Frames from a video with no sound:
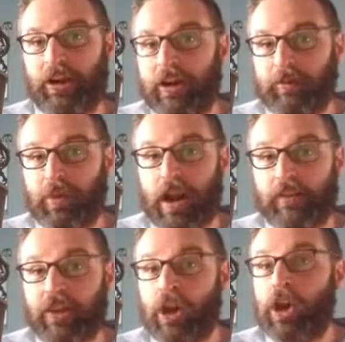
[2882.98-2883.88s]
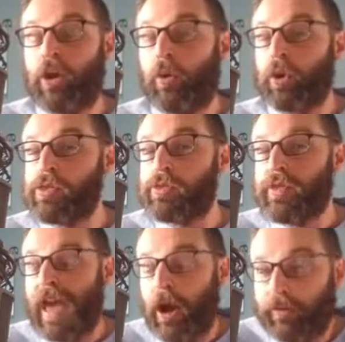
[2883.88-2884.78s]
our enterprise, or
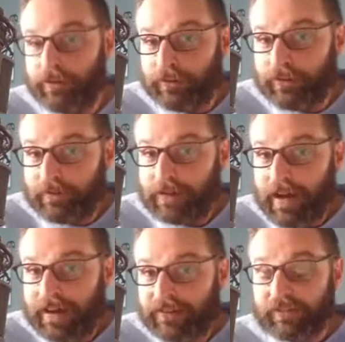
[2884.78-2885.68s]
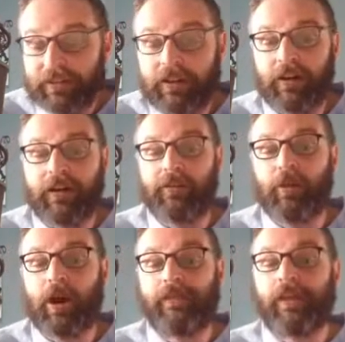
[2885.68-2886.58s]
thousands of devices in our
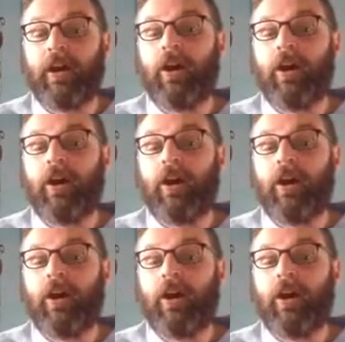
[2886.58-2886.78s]
enterprise?